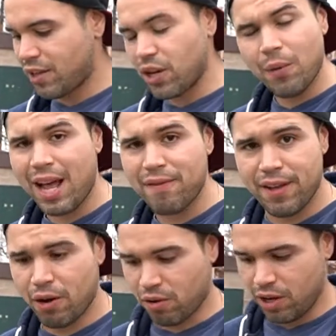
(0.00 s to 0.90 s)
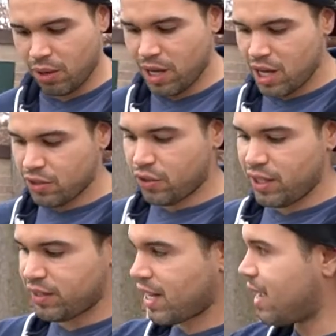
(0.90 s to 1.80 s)
don't have Velcro. So
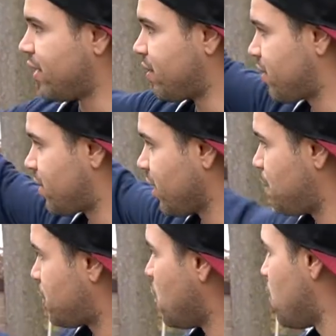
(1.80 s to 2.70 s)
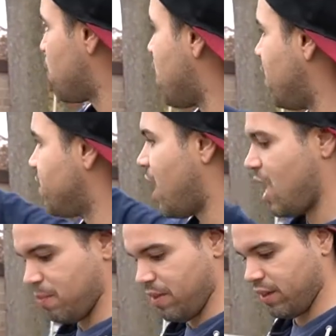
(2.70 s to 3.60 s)
this kind of slips over on
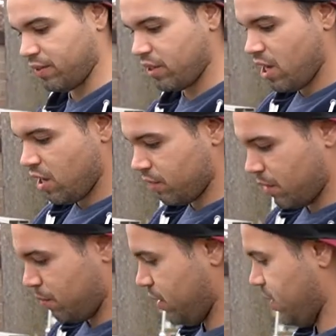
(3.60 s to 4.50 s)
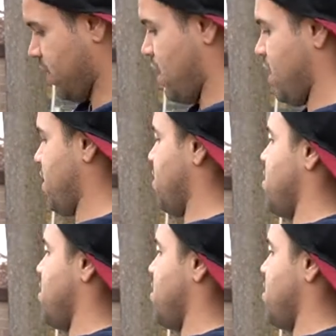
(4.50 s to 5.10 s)
top of this. So I'm gonna put this on here